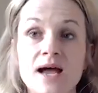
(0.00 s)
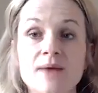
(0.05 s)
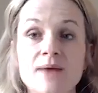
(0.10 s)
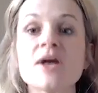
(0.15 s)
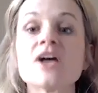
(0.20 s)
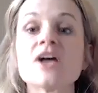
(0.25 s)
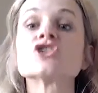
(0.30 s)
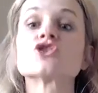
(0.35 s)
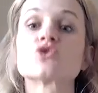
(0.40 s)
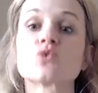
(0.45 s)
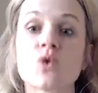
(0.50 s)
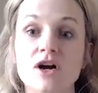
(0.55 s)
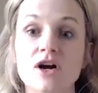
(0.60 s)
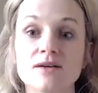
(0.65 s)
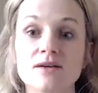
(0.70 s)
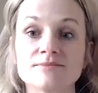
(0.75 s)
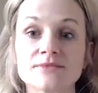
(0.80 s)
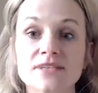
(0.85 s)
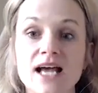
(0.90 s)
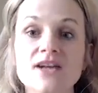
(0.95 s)
I'm not
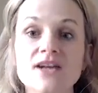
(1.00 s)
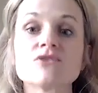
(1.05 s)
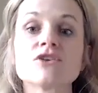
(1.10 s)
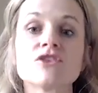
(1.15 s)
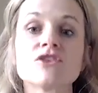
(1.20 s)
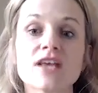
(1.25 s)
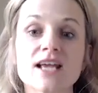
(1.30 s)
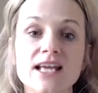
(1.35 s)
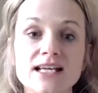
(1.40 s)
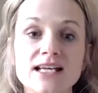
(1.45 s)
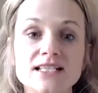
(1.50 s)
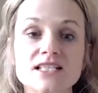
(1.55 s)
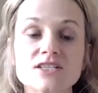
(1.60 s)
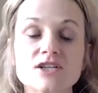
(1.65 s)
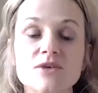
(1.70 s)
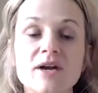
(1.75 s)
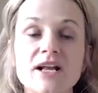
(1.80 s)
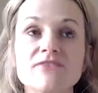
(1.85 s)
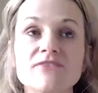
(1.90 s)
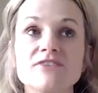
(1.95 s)
sure, I don't know the
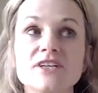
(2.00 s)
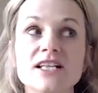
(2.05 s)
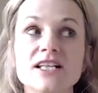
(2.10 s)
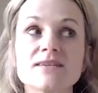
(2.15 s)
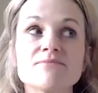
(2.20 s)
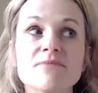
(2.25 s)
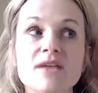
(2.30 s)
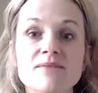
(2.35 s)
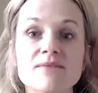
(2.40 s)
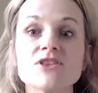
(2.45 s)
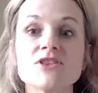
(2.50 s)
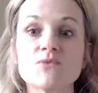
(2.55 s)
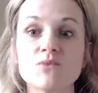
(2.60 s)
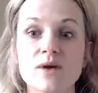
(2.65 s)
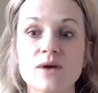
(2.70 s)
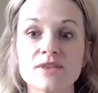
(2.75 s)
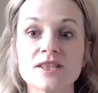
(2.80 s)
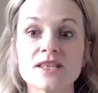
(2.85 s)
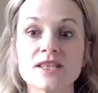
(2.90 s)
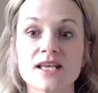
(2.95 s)
answer, but I feel like maybe the
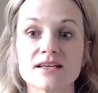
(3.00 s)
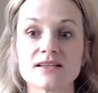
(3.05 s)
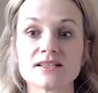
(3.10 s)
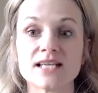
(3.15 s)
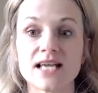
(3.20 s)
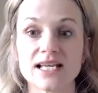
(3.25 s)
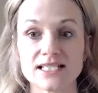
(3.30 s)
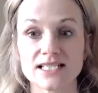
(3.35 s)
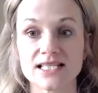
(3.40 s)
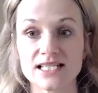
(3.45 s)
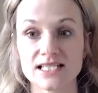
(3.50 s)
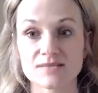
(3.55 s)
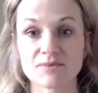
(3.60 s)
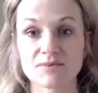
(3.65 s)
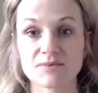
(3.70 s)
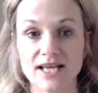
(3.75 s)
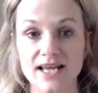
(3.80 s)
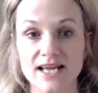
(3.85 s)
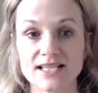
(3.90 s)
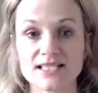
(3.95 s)
women that get to this
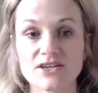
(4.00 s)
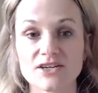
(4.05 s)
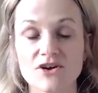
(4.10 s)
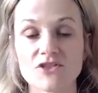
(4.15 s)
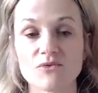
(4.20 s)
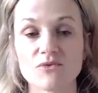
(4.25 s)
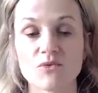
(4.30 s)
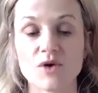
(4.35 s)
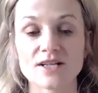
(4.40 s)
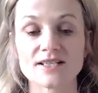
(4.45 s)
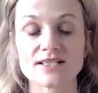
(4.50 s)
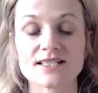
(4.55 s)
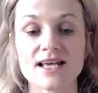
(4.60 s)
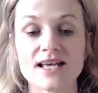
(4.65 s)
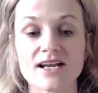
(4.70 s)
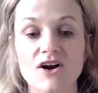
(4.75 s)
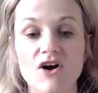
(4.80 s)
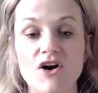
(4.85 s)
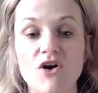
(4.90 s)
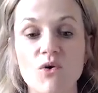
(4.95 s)
place are the ones
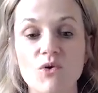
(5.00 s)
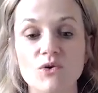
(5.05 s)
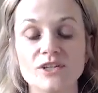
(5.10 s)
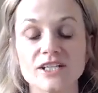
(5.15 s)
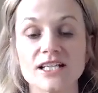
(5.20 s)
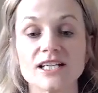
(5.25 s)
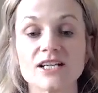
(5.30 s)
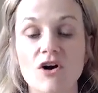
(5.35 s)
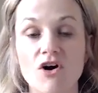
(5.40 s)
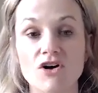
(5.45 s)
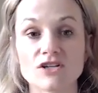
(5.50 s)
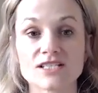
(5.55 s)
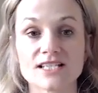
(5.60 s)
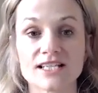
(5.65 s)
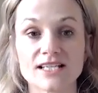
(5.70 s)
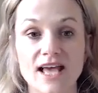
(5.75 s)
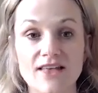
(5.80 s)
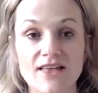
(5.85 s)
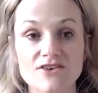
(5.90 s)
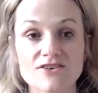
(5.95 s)
that are holding it all
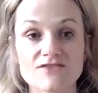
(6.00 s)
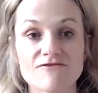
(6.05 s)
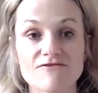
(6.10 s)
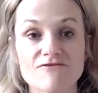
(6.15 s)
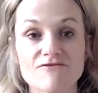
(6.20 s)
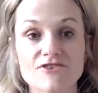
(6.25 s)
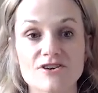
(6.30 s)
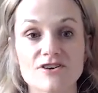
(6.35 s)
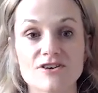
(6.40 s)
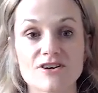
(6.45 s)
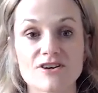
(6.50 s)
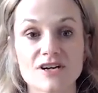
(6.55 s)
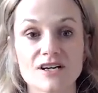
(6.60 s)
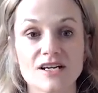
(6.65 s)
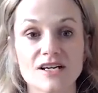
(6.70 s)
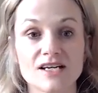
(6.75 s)
together for